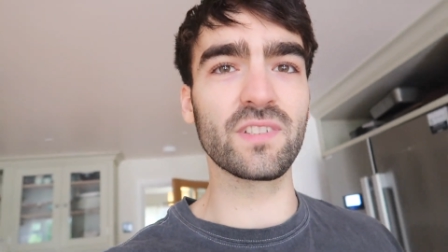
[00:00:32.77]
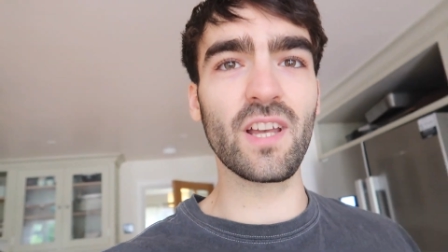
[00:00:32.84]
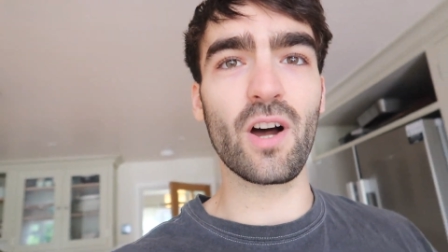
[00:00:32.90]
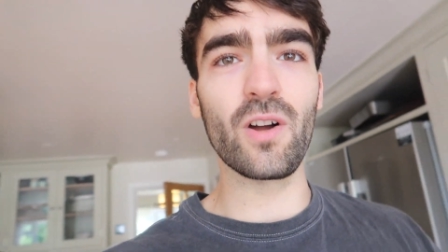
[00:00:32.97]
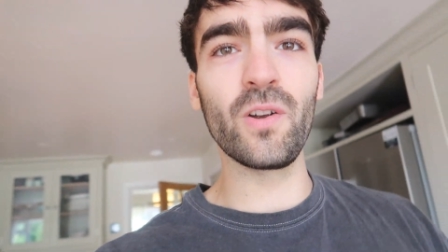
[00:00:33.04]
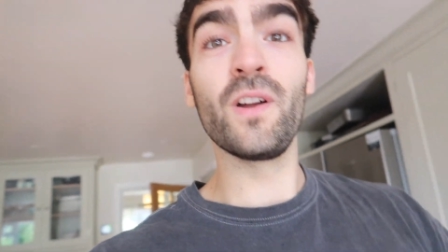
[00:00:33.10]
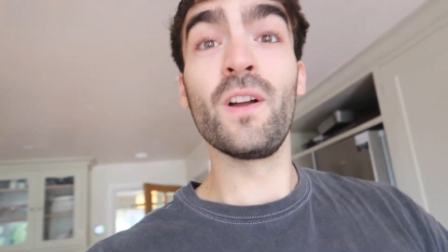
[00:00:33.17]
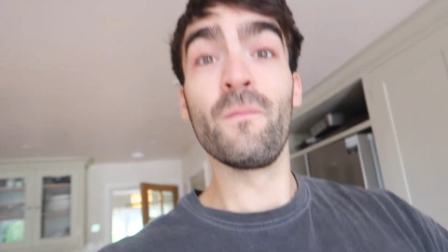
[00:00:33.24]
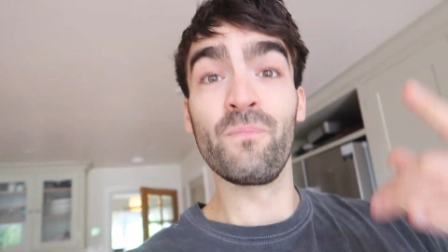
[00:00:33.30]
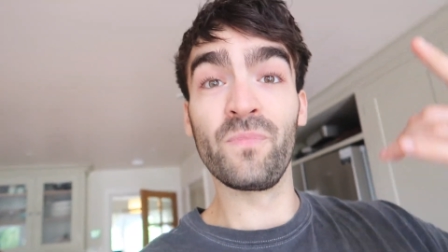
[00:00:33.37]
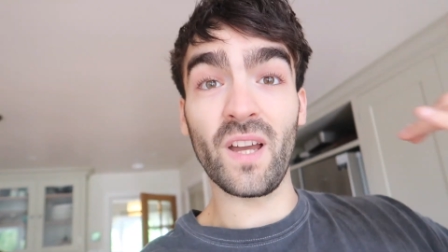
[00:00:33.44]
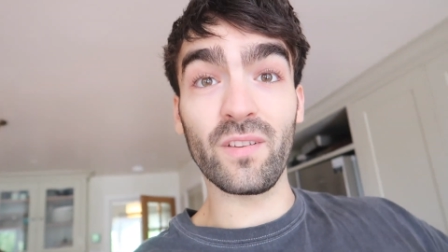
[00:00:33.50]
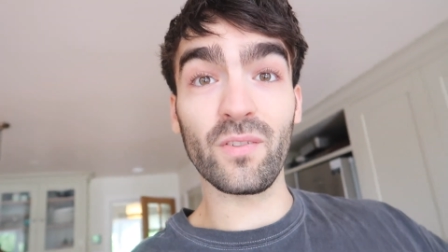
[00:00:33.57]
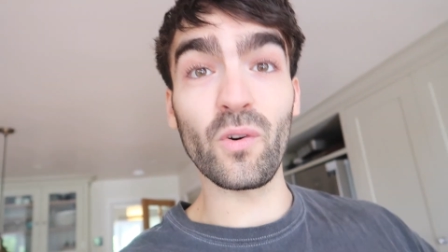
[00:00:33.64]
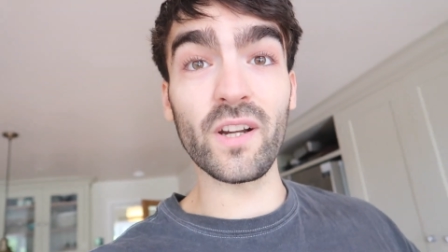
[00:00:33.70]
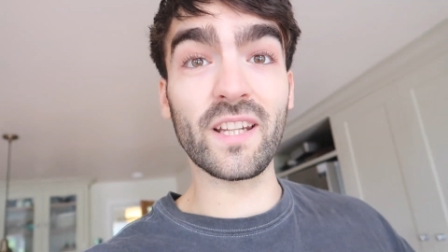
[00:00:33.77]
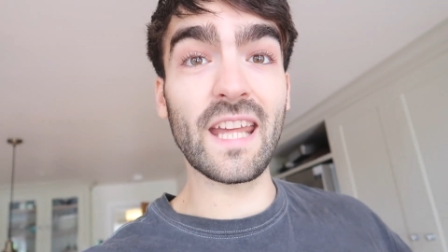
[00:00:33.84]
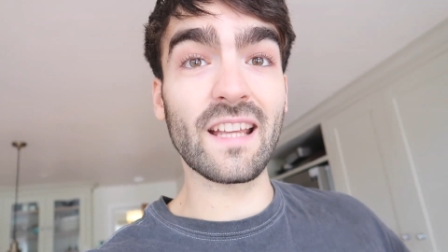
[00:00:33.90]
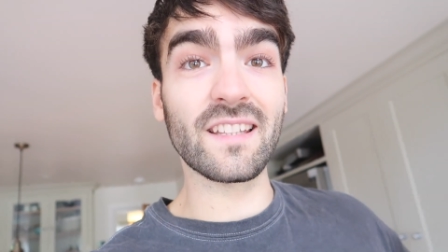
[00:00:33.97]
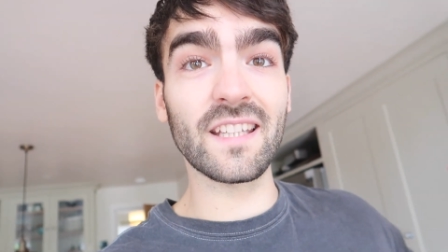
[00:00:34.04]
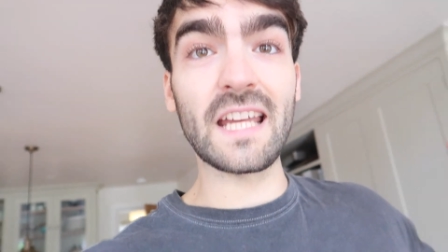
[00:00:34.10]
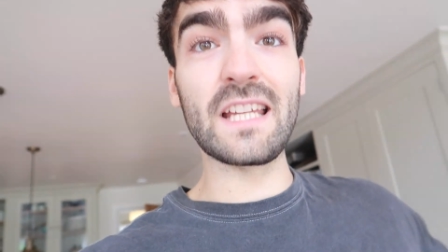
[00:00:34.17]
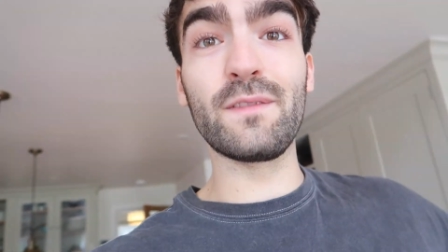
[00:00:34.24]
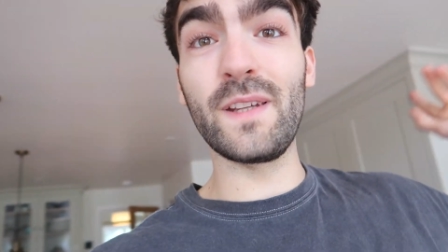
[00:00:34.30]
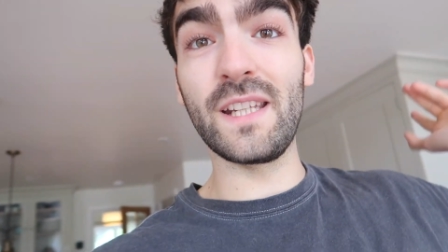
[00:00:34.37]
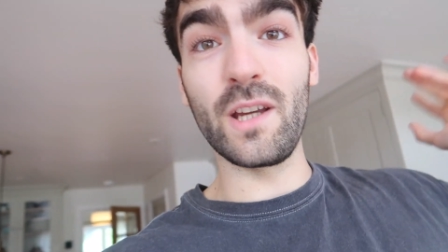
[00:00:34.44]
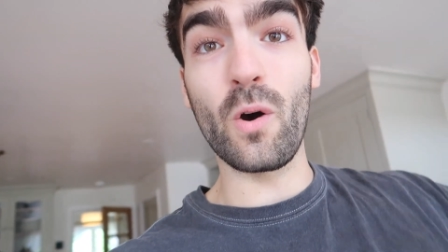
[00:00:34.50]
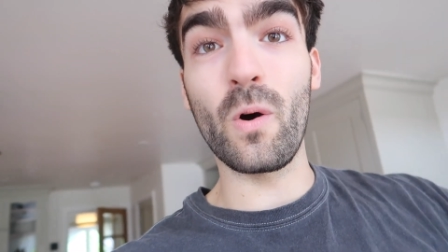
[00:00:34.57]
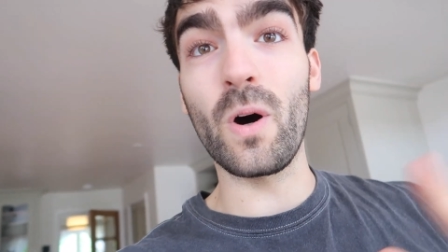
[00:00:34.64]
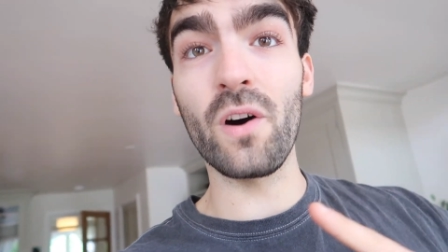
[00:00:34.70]
So, I thought I'd kick today's
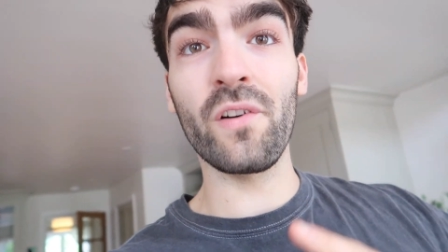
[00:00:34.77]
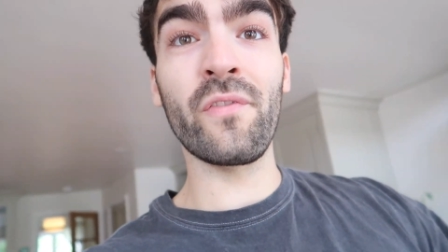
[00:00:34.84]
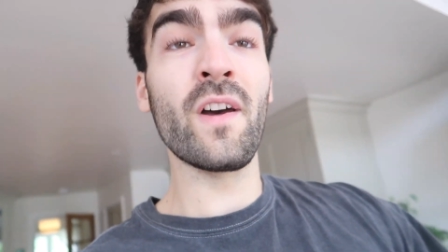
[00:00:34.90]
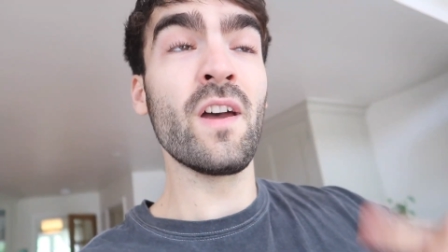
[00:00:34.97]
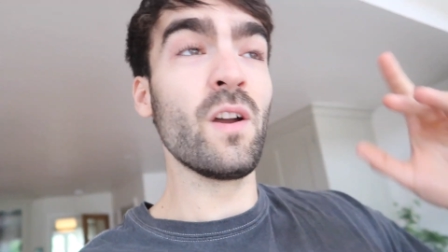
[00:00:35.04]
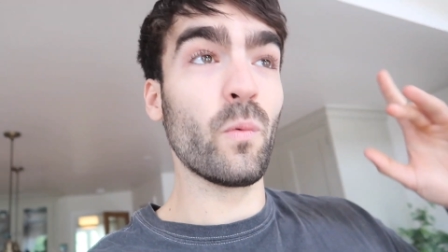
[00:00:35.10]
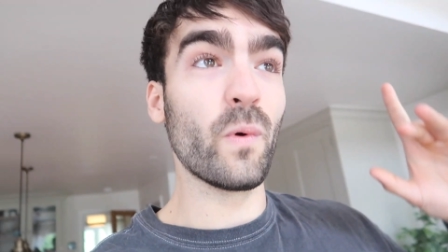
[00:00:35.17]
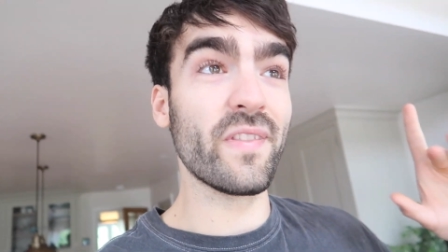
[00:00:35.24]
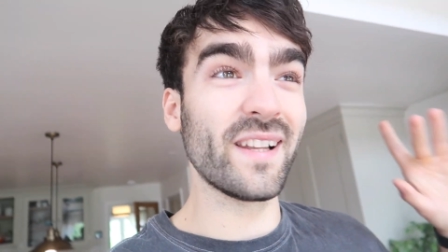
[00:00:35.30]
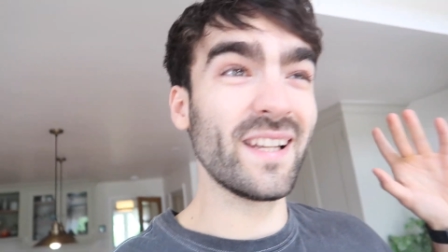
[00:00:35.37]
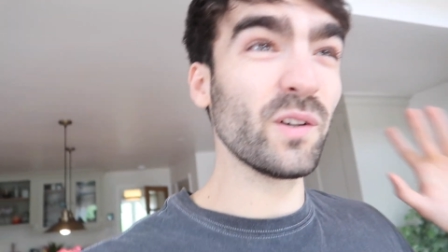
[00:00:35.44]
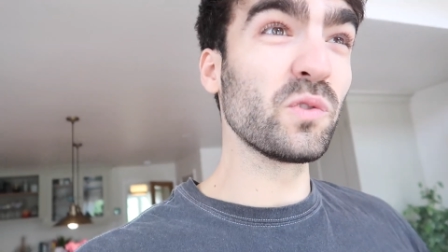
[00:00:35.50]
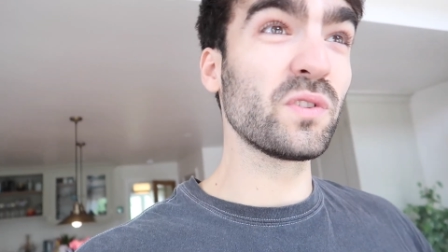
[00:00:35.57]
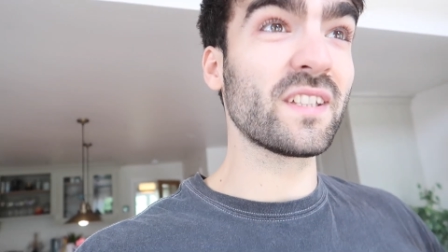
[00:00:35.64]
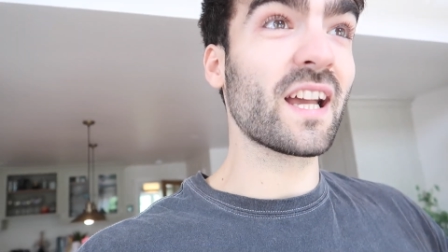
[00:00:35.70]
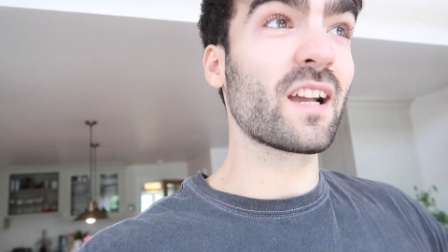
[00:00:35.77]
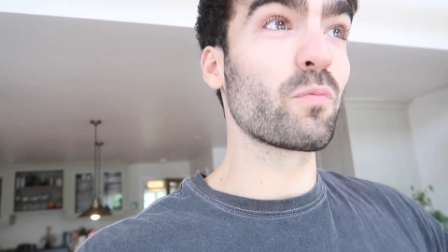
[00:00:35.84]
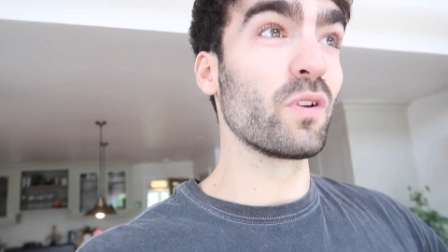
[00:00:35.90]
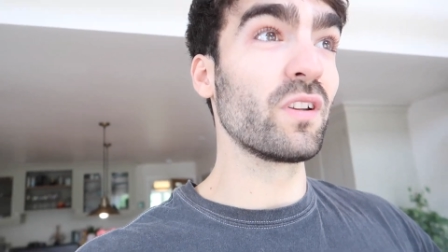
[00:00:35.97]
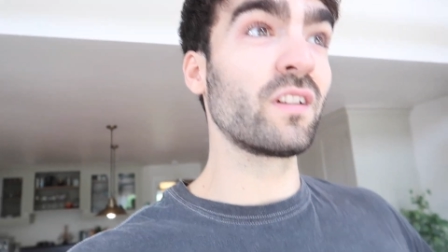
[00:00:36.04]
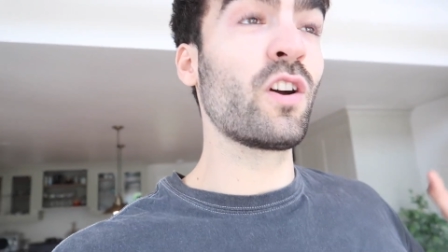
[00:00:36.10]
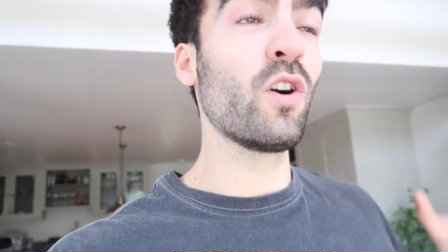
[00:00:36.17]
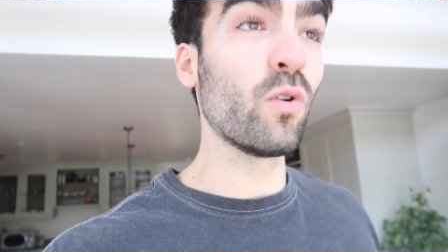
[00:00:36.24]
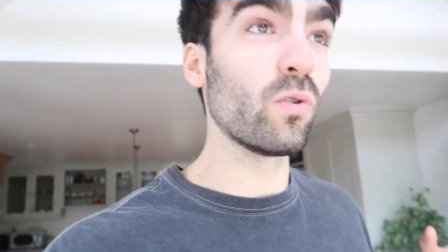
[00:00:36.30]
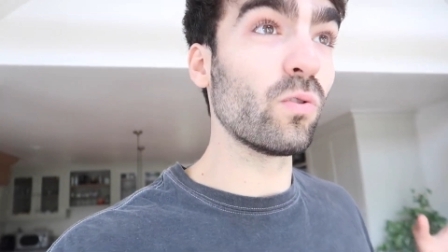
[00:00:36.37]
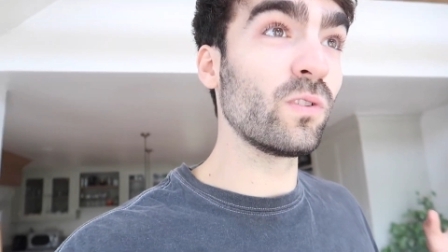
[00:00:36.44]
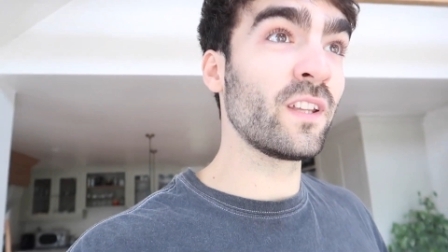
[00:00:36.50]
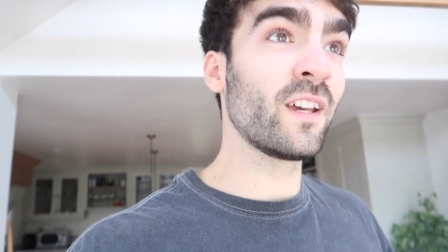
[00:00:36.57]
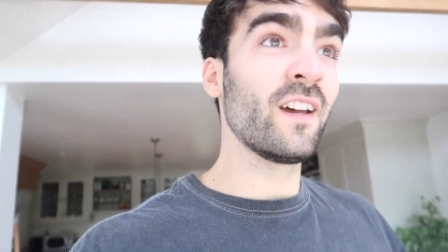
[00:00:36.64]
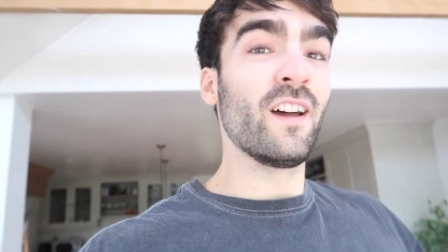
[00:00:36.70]
video off with a little segment
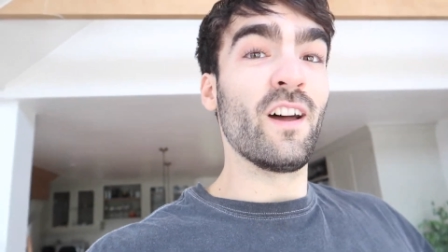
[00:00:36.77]
called